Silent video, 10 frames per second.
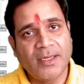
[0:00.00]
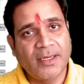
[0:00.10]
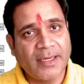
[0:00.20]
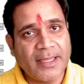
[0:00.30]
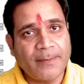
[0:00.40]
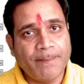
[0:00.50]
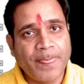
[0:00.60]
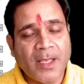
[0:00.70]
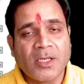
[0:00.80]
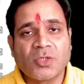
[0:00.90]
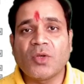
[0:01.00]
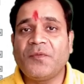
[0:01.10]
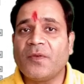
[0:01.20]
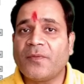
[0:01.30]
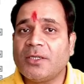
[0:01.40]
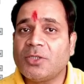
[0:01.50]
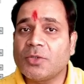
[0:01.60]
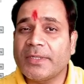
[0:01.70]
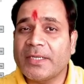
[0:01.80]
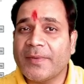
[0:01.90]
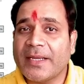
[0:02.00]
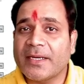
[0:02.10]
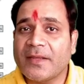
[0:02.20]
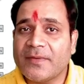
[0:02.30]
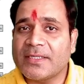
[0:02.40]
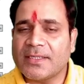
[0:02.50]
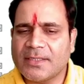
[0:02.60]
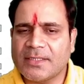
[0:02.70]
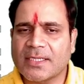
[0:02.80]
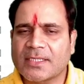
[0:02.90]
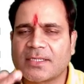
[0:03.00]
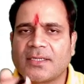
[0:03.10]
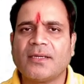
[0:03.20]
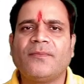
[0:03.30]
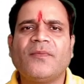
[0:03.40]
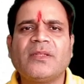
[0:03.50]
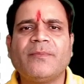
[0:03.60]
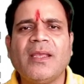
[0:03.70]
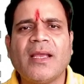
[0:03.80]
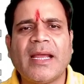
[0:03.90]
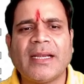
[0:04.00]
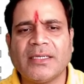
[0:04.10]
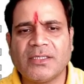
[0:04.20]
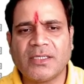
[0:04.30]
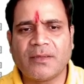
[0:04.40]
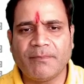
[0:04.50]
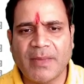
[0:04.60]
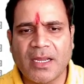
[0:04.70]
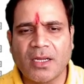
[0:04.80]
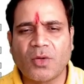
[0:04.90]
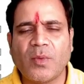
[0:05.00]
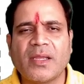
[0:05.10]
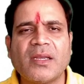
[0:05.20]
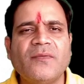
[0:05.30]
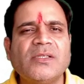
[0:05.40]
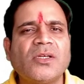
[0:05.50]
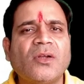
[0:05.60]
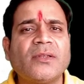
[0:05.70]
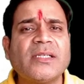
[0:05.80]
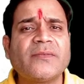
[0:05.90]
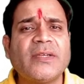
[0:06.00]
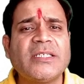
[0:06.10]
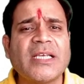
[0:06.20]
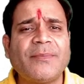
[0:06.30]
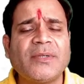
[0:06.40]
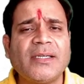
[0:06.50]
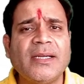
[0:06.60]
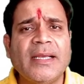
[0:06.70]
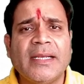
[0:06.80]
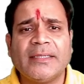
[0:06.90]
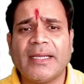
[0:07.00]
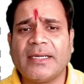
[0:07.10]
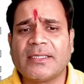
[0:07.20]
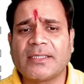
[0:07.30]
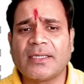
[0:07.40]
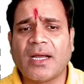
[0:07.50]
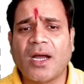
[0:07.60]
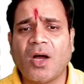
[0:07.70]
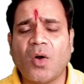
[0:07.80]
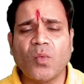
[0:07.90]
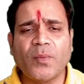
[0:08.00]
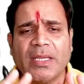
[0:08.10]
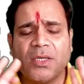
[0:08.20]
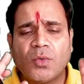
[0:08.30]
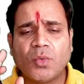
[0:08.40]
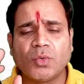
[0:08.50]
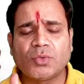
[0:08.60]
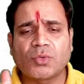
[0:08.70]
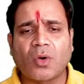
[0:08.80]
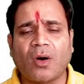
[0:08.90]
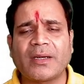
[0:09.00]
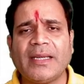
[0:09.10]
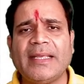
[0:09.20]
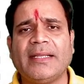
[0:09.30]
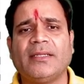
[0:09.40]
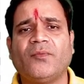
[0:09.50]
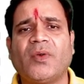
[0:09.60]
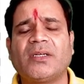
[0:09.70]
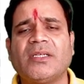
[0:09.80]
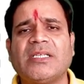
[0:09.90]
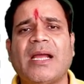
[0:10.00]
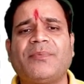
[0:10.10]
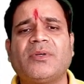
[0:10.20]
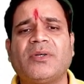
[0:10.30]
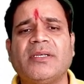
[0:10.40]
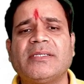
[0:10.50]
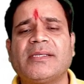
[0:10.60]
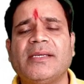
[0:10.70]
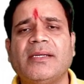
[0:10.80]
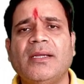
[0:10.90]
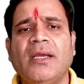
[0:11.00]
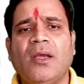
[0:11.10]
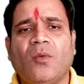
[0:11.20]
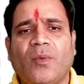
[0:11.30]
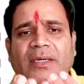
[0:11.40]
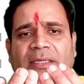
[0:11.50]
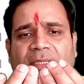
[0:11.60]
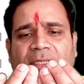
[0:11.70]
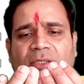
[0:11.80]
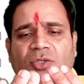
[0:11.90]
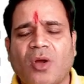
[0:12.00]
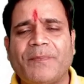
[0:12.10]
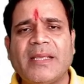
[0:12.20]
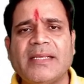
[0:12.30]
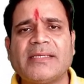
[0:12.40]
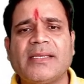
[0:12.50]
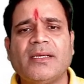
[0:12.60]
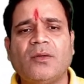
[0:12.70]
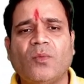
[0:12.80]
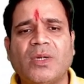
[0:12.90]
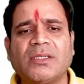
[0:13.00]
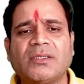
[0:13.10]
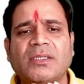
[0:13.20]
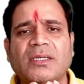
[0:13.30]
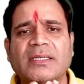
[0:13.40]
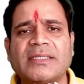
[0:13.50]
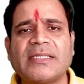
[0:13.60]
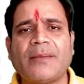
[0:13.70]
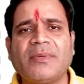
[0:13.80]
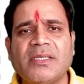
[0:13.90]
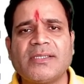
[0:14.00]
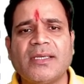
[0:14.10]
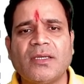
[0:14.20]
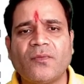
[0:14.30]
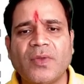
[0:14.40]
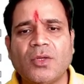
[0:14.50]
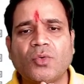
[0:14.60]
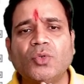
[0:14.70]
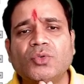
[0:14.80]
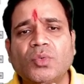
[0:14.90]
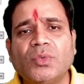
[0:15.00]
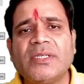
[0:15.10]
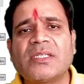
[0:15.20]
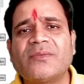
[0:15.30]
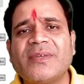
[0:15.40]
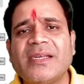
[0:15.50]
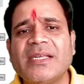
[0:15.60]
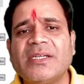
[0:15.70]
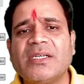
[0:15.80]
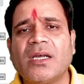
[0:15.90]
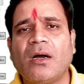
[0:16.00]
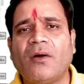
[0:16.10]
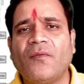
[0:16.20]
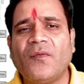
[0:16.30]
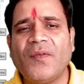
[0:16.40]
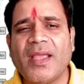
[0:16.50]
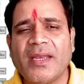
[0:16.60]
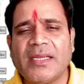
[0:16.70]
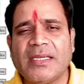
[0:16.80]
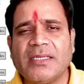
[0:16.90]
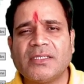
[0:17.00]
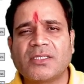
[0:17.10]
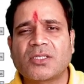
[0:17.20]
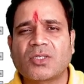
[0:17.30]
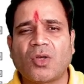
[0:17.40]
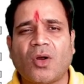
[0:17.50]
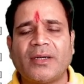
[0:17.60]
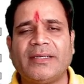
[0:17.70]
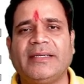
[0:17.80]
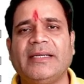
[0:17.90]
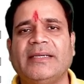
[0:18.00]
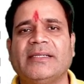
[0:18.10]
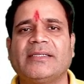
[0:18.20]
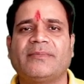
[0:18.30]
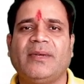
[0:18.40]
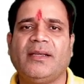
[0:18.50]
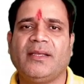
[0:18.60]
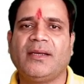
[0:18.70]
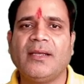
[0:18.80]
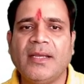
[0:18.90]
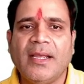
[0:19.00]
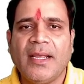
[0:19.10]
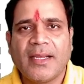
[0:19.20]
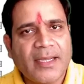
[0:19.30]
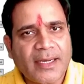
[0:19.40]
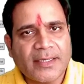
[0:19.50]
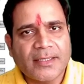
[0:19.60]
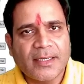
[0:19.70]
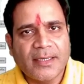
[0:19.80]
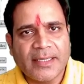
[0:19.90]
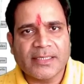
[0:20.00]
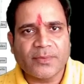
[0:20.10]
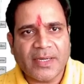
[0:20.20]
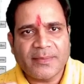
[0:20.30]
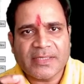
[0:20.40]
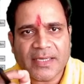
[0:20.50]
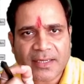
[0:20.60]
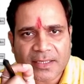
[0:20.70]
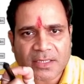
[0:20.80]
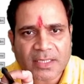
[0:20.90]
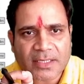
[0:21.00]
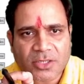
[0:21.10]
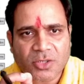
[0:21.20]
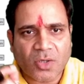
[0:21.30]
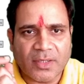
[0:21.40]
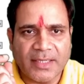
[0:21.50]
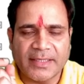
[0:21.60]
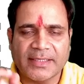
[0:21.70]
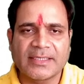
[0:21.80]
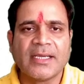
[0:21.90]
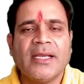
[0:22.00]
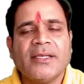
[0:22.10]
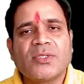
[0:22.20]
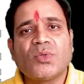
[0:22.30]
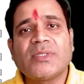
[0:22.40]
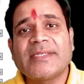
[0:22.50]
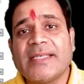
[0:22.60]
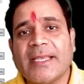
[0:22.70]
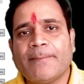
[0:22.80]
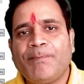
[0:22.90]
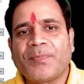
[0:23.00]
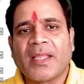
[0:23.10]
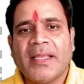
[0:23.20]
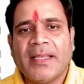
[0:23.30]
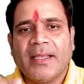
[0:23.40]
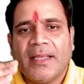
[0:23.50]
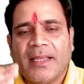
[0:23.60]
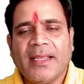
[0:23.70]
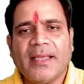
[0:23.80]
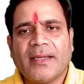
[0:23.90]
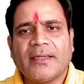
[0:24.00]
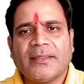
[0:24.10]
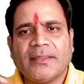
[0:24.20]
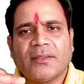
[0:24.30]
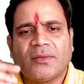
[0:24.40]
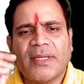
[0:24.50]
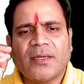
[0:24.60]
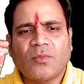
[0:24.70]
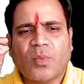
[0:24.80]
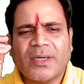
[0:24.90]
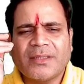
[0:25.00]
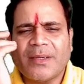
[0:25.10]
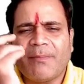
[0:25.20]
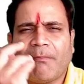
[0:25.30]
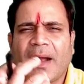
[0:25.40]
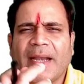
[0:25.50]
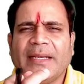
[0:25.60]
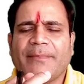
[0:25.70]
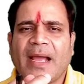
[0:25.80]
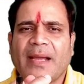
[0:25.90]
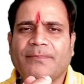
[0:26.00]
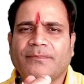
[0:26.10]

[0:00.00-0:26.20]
Clear? So if you want to quick revision, just come with me and make a quick revision on this very chapter, that how we go thoroughly what the chapter is here, what the topic is here, what the concept is here. We go through this one in a very short details, my dear. Correct? Yes, what I'm saying is in short details. So see here that what the mind map